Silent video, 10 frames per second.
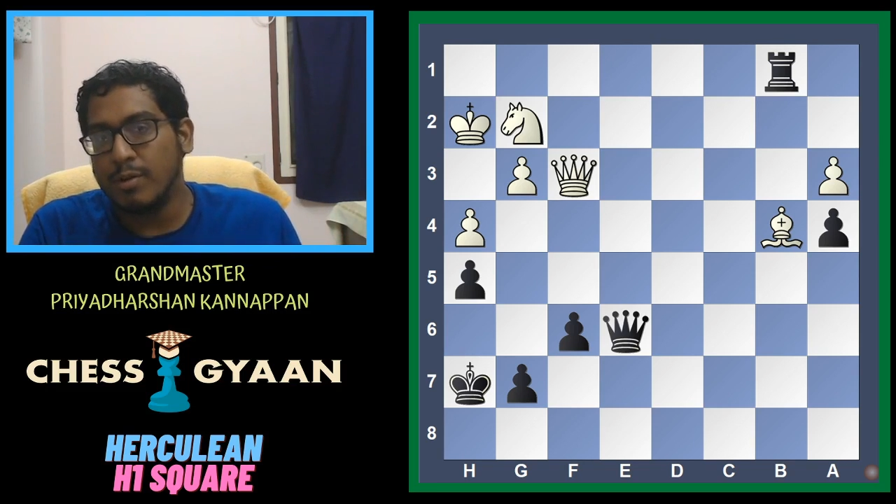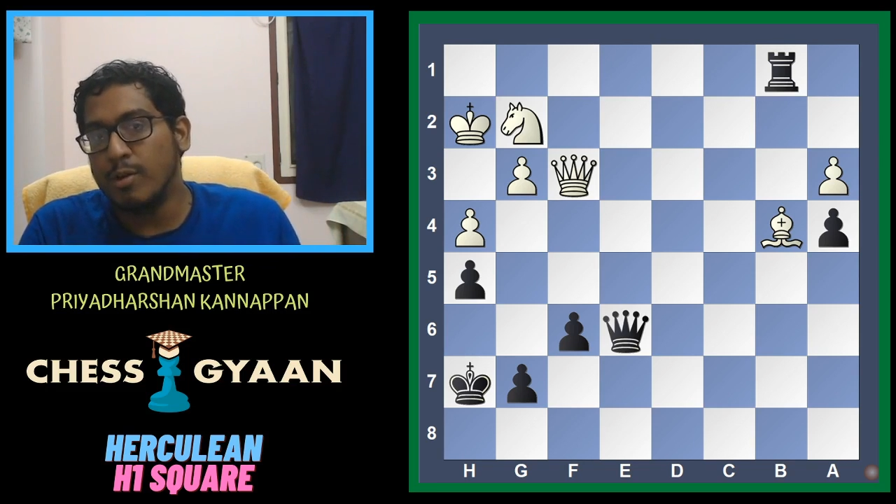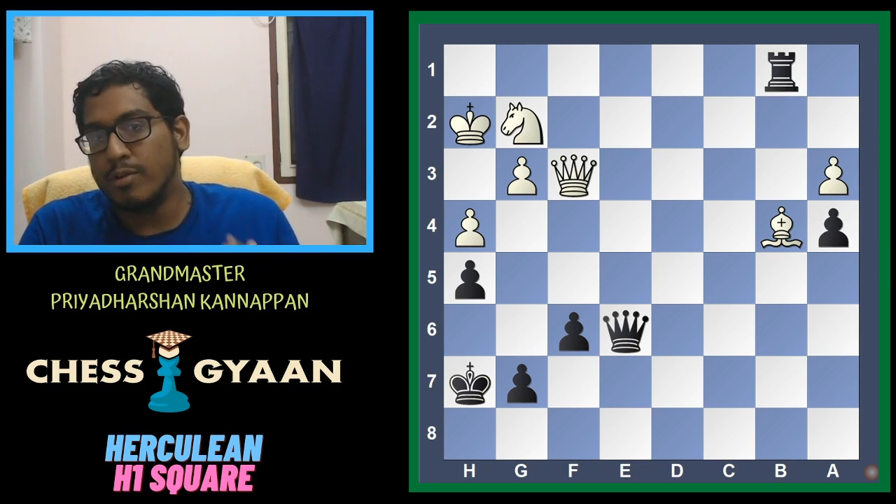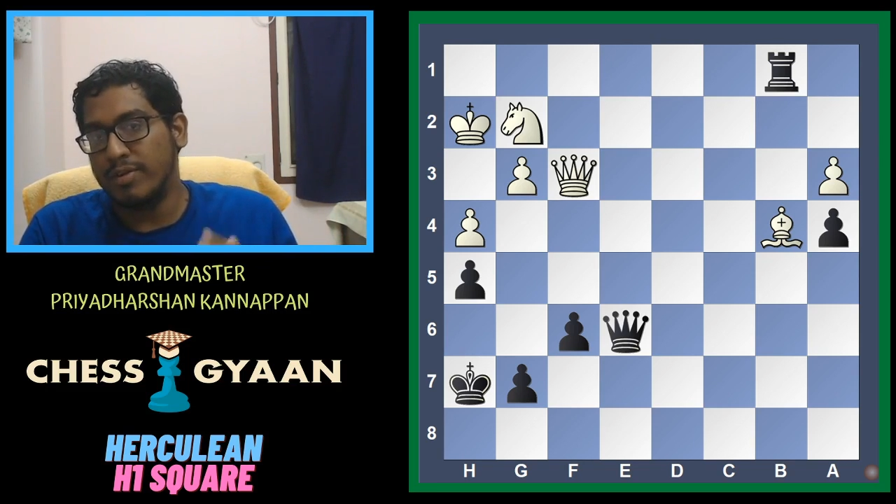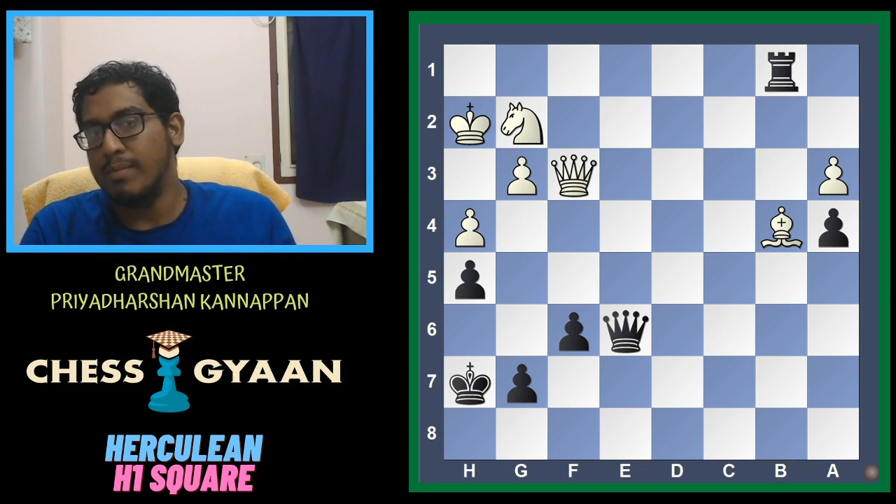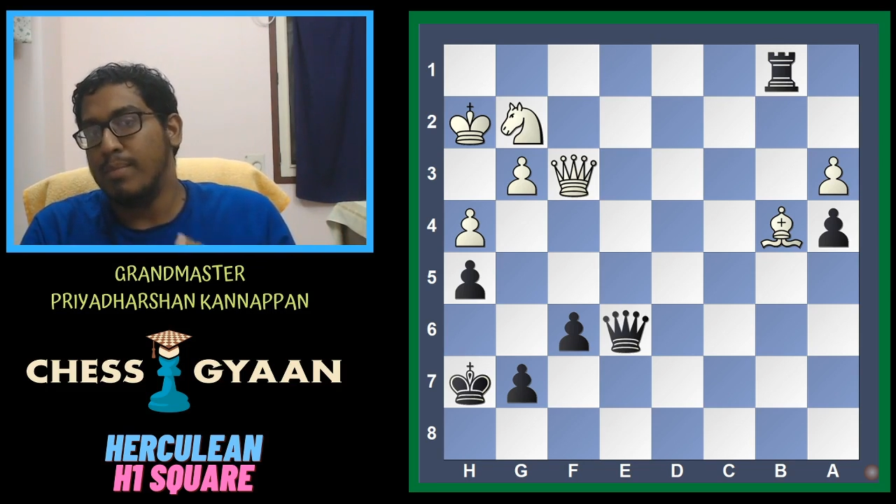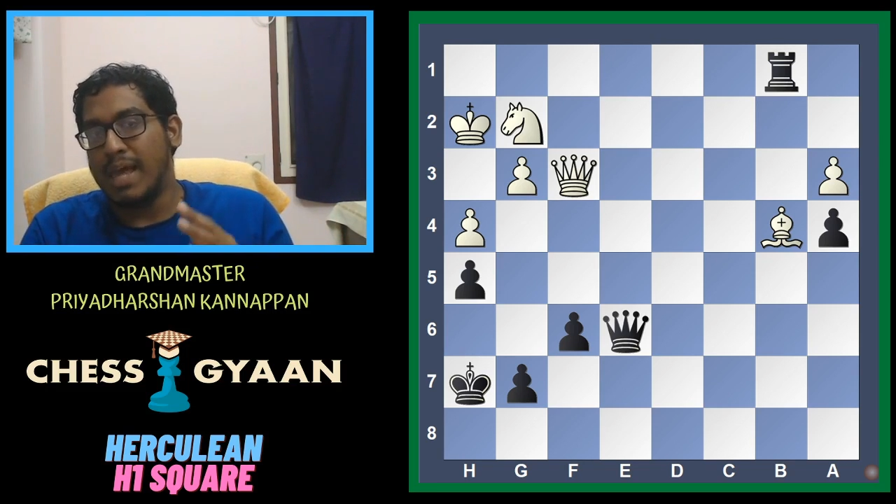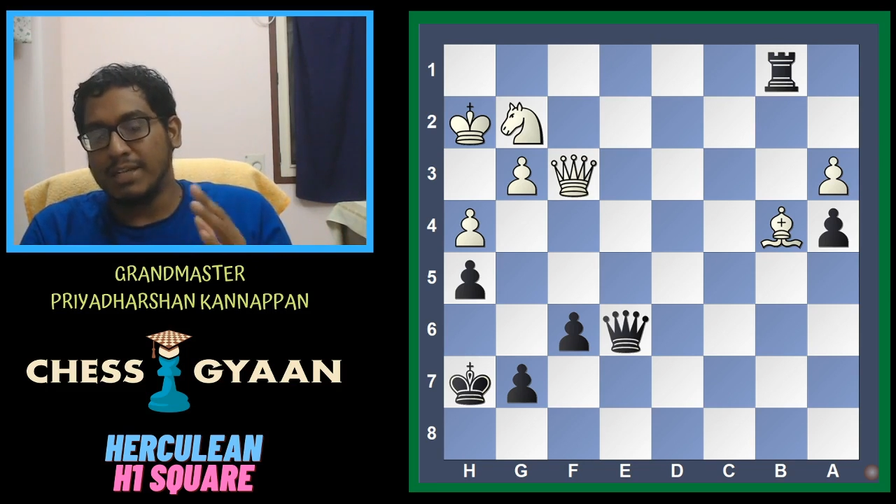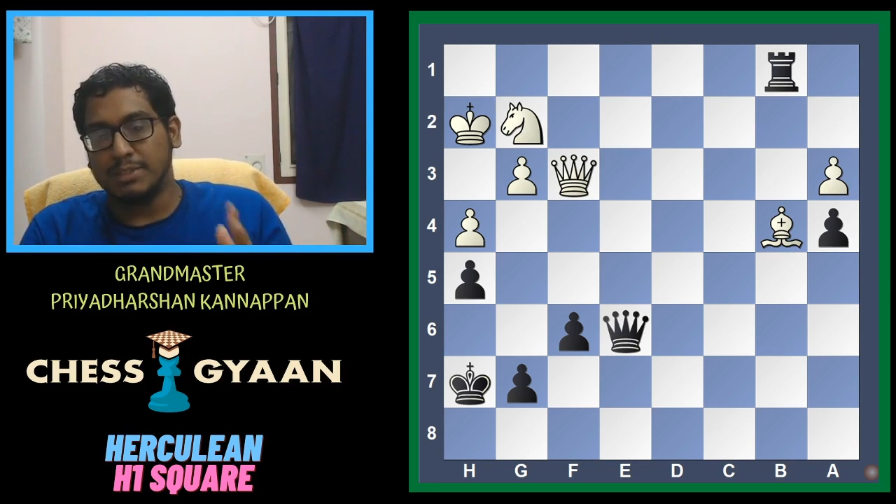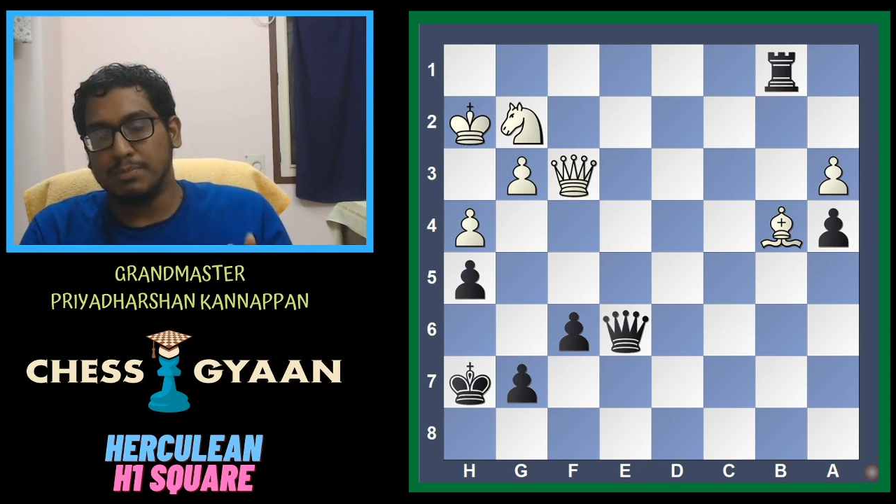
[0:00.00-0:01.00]
look from
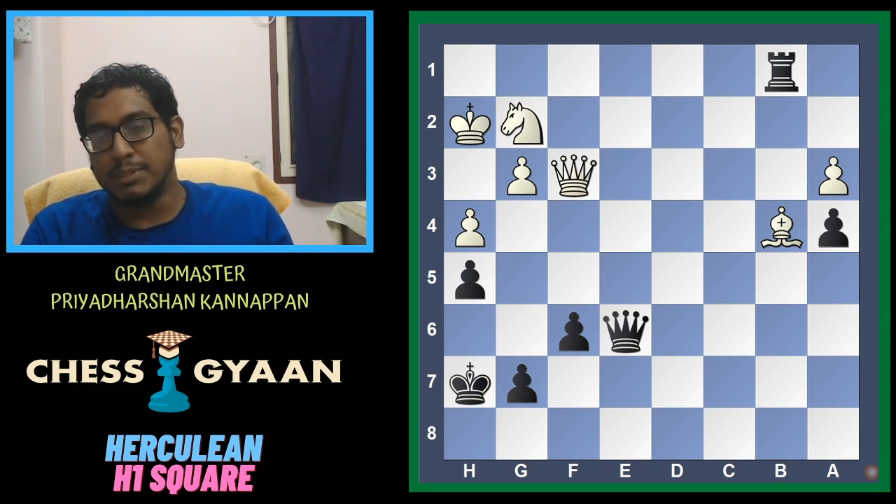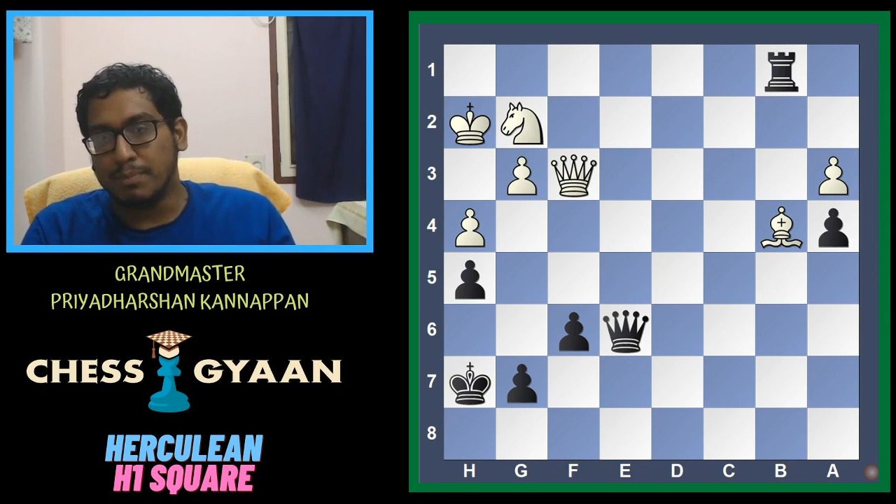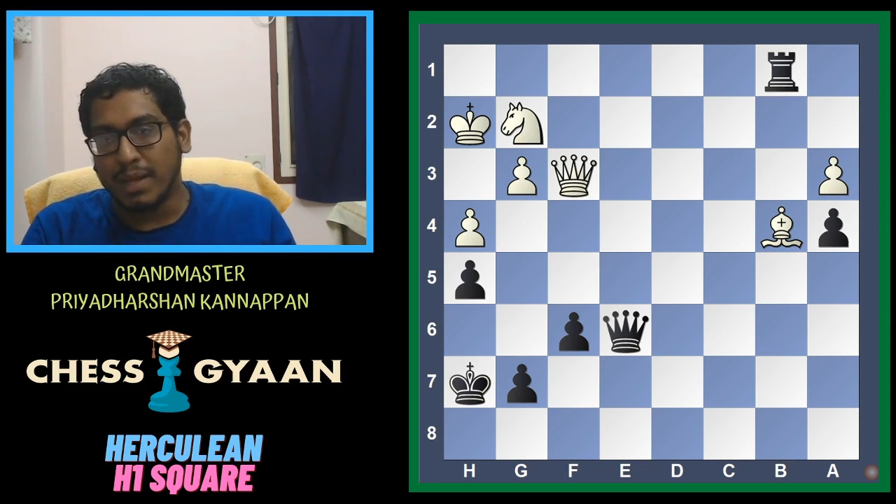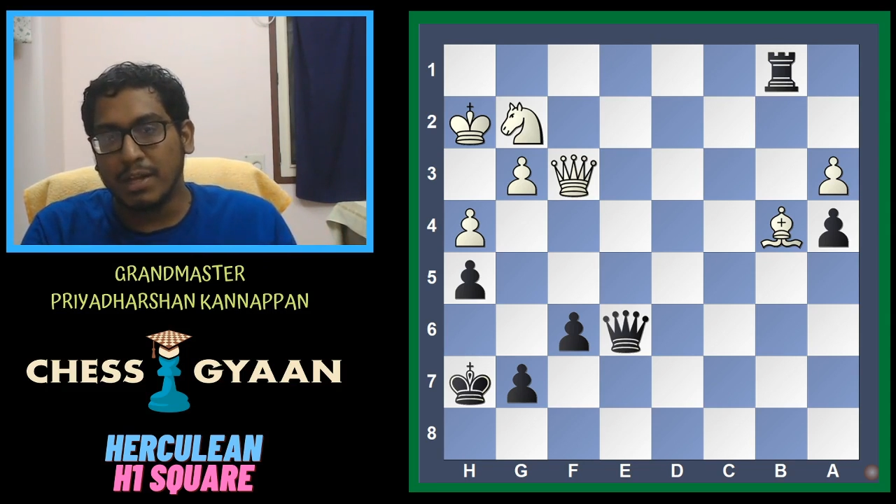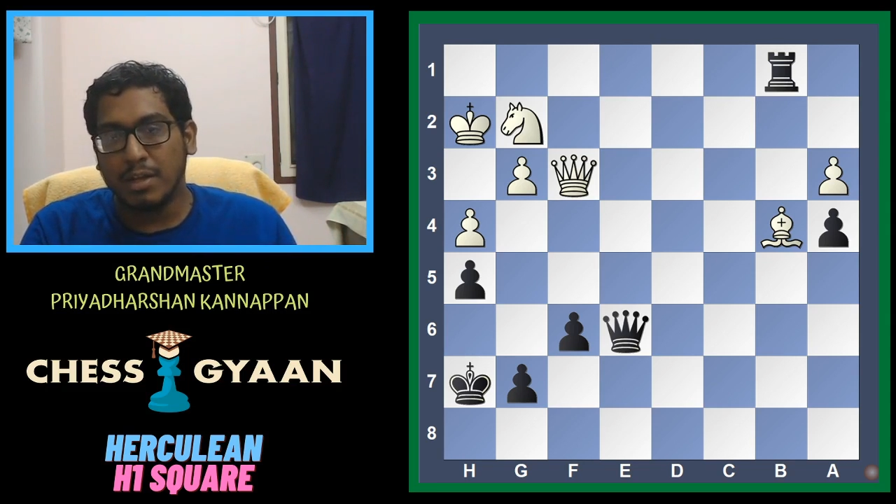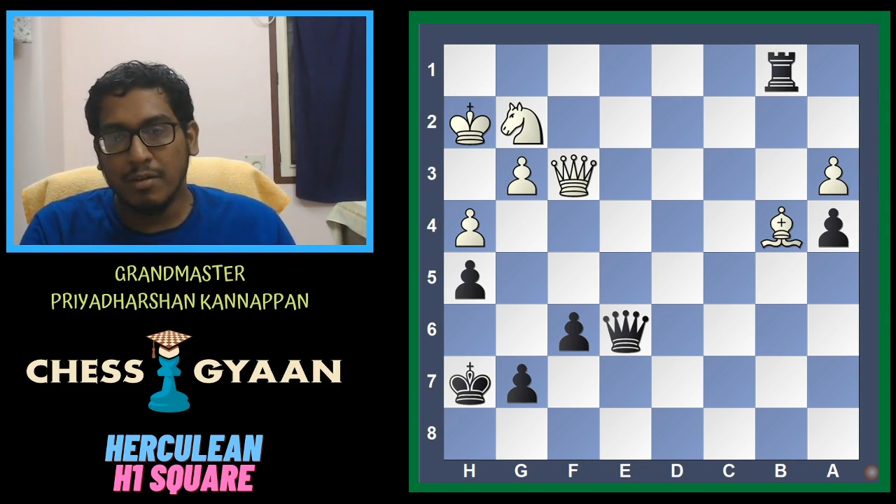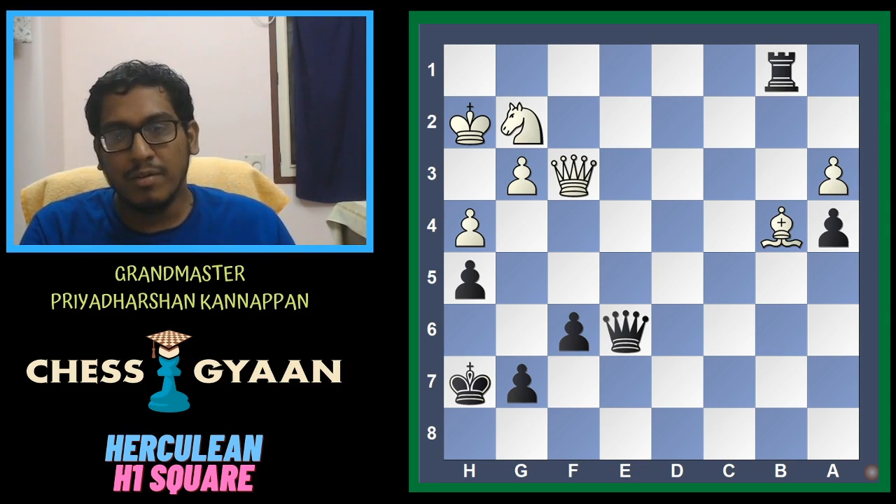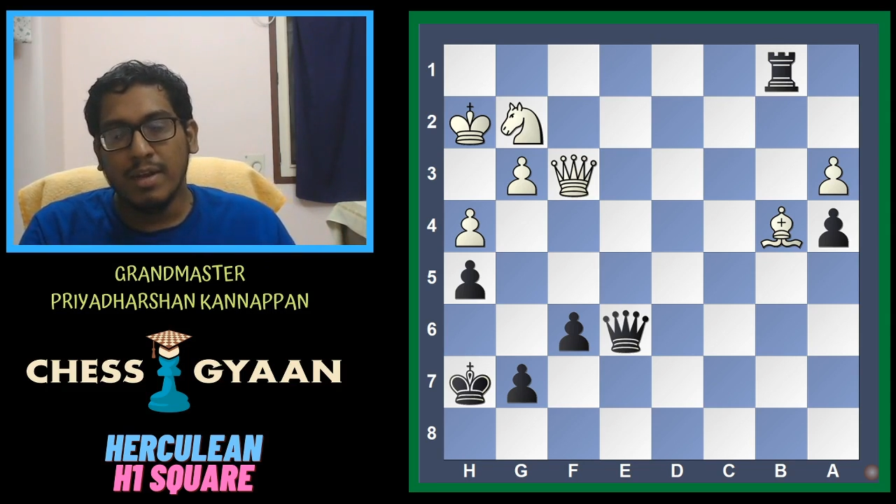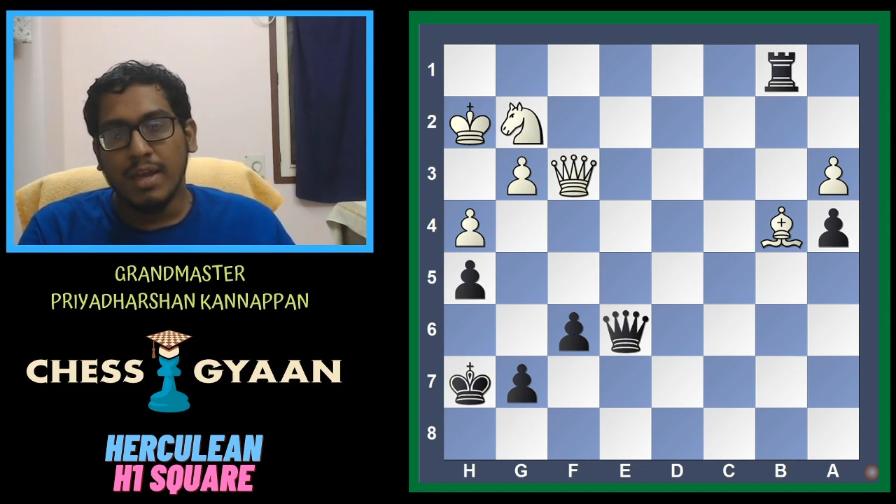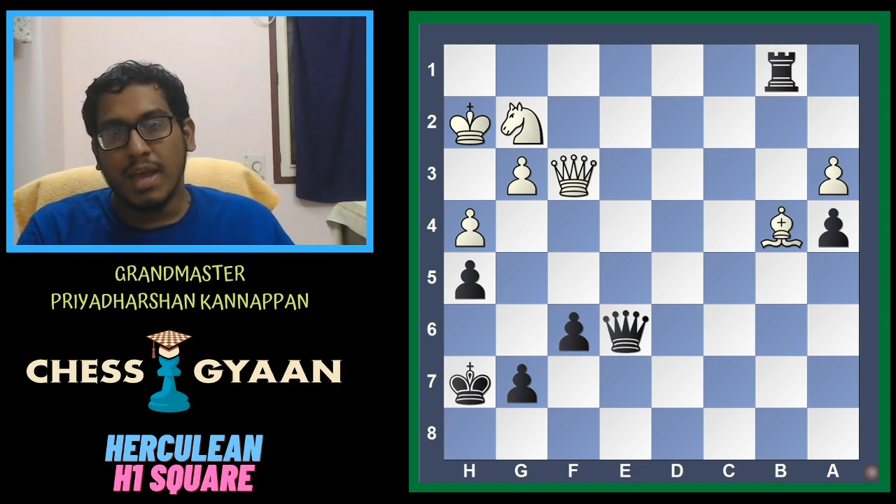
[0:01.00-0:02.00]
black's perspective,